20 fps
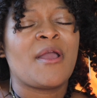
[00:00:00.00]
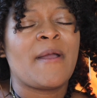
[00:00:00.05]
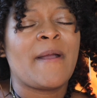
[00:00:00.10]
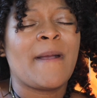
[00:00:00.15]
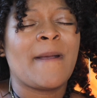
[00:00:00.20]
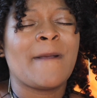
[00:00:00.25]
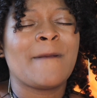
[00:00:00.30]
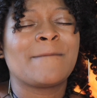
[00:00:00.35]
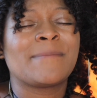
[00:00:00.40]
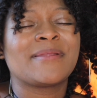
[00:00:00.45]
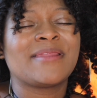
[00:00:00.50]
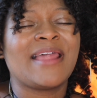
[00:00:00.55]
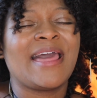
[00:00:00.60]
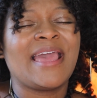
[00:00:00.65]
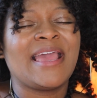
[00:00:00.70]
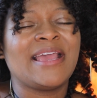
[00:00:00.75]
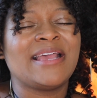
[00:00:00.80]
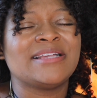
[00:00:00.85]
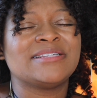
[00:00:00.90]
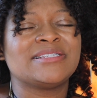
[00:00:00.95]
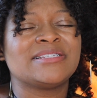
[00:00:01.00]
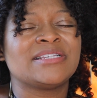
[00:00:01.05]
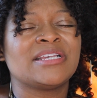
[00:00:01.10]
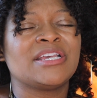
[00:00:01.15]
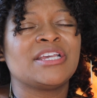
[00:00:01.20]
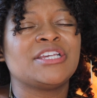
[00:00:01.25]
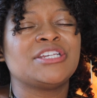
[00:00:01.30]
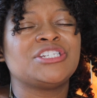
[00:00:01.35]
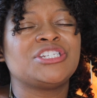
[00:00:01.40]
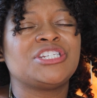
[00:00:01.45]
her place,
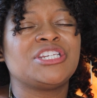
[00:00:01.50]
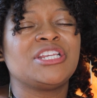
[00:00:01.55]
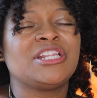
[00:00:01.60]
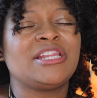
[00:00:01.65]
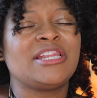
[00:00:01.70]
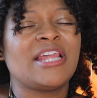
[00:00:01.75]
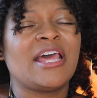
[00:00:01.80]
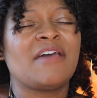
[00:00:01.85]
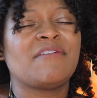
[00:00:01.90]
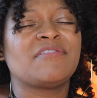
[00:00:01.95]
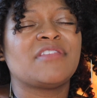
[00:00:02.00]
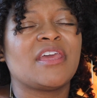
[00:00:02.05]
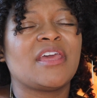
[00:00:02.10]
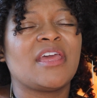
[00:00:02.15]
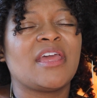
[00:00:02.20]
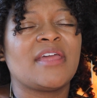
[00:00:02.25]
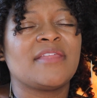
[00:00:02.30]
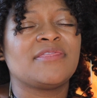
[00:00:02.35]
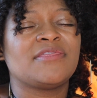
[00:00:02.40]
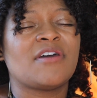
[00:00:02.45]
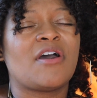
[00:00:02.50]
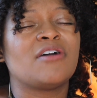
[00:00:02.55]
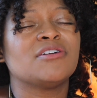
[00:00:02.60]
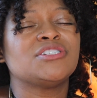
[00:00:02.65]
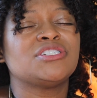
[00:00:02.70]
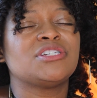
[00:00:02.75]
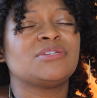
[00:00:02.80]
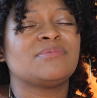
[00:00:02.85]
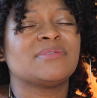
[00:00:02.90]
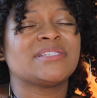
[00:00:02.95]
she left and
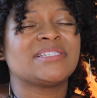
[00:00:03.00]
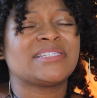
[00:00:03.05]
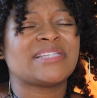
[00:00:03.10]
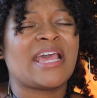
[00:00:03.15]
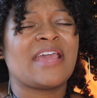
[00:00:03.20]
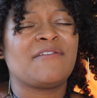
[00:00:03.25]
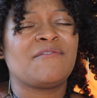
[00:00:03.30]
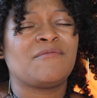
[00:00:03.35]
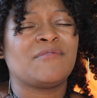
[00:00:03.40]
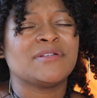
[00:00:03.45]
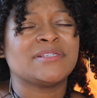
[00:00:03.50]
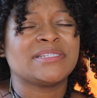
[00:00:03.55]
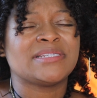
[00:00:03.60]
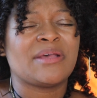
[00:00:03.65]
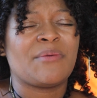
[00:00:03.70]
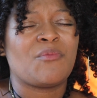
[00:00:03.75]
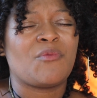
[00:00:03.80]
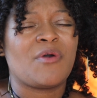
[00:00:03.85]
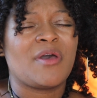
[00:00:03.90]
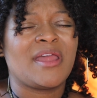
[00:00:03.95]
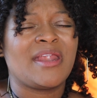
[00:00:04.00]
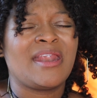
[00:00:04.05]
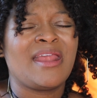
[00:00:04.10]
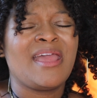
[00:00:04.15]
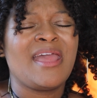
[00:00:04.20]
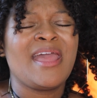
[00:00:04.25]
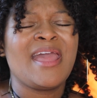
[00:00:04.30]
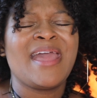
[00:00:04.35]
thought she was safe with someone.